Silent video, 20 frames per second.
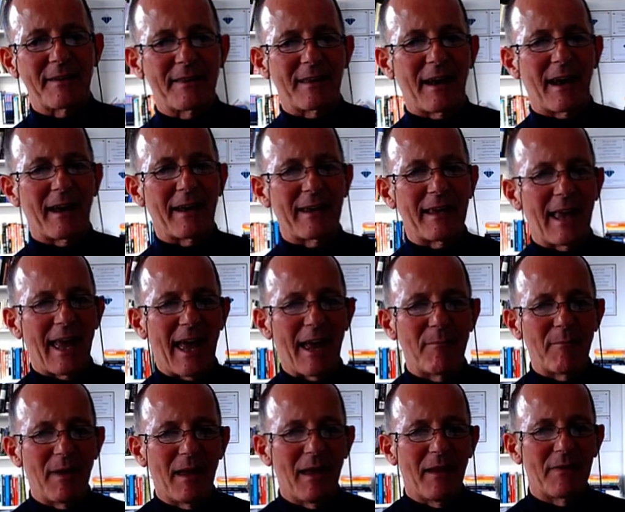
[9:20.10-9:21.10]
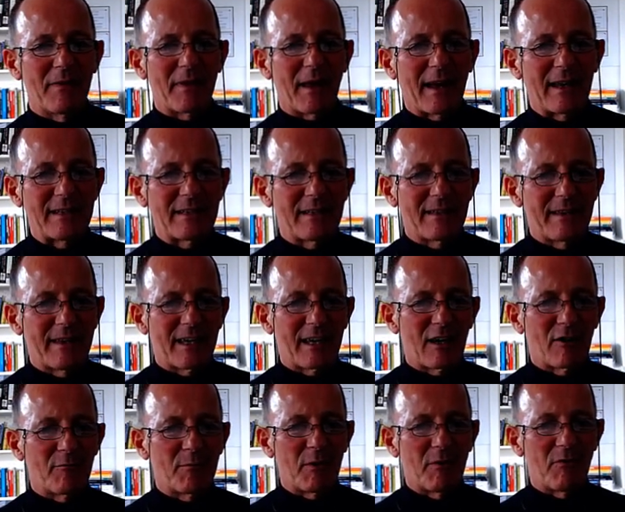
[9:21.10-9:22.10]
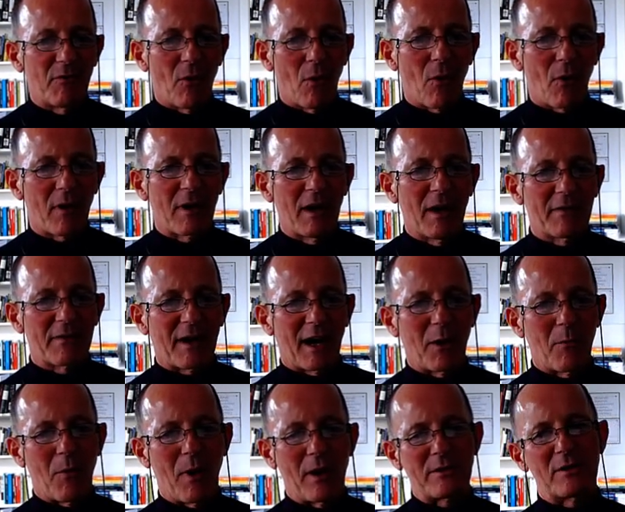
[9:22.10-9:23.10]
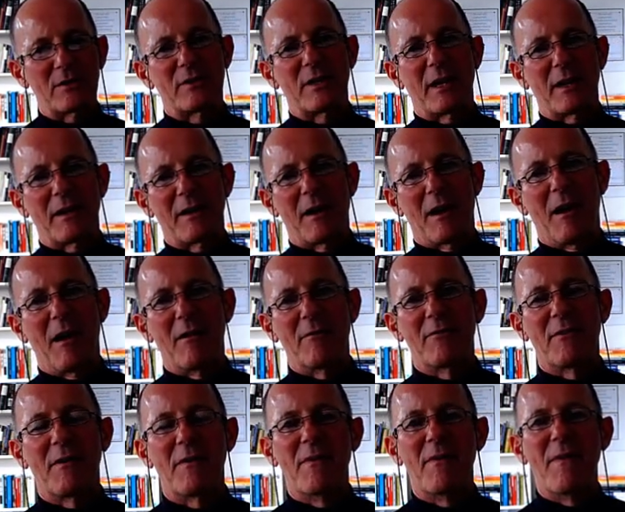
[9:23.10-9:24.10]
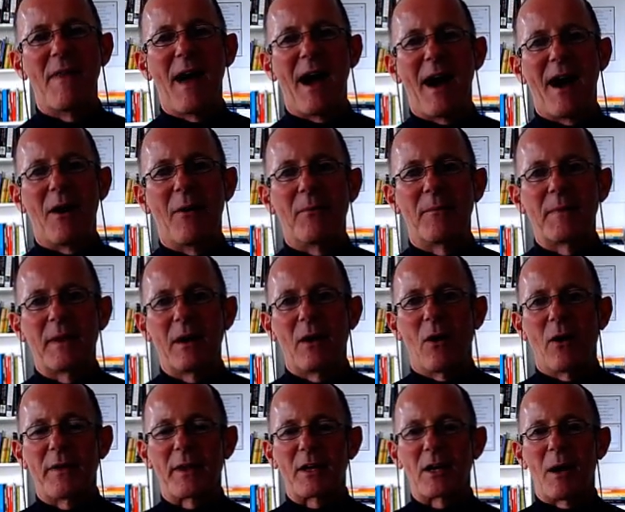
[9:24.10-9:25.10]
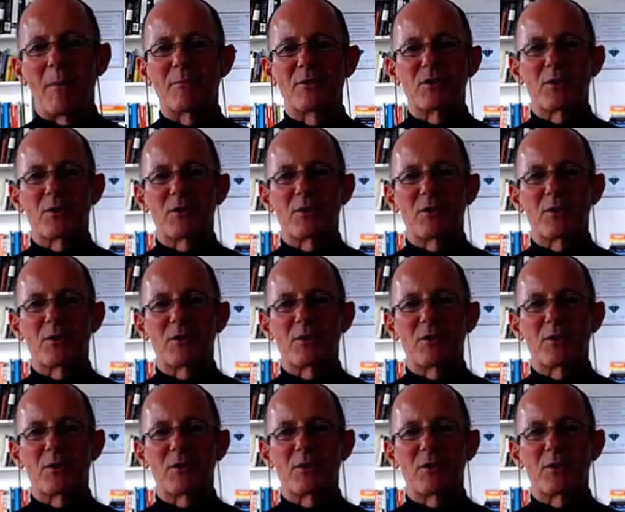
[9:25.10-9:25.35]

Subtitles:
that I didn't think of before that I want to think of now or that comes